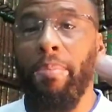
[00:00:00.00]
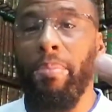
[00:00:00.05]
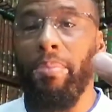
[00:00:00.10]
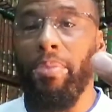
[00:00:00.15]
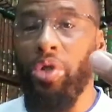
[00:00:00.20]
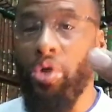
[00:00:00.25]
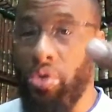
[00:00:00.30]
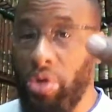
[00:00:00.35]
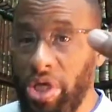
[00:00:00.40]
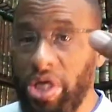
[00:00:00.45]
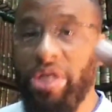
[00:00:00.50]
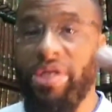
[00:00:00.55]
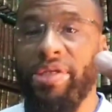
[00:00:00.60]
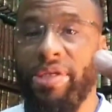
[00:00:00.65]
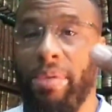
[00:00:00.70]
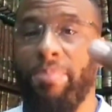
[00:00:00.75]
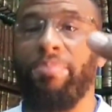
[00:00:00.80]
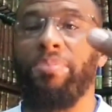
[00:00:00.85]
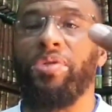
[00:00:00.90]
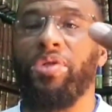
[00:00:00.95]
You need
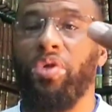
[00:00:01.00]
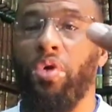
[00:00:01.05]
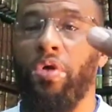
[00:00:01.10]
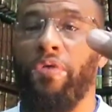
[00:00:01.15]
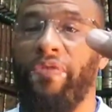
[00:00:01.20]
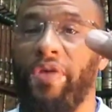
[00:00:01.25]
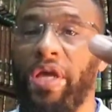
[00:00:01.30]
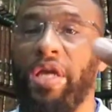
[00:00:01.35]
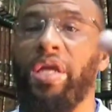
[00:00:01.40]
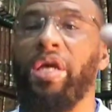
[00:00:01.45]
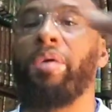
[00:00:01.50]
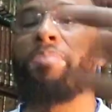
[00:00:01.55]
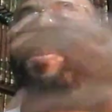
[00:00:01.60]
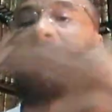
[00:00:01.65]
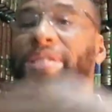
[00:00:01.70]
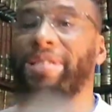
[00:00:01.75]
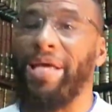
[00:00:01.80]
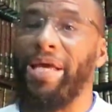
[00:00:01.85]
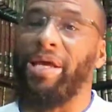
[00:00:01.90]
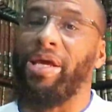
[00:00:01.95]
some sort of income to
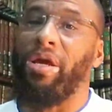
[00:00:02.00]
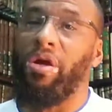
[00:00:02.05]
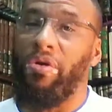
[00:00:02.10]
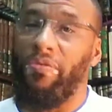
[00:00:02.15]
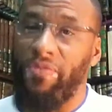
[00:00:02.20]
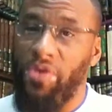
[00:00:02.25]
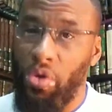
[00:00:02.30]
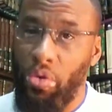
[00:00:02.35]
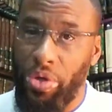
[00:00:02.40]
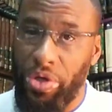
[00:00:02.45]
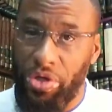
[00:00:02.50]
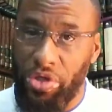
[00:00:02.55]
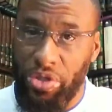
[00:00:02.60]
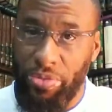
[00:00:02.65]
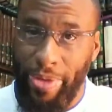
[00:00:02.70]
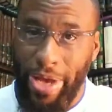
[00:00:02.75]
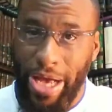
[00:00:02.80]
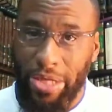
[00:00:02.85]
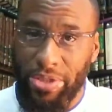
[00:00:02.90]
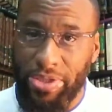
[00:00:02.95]
take care of you and your spouse.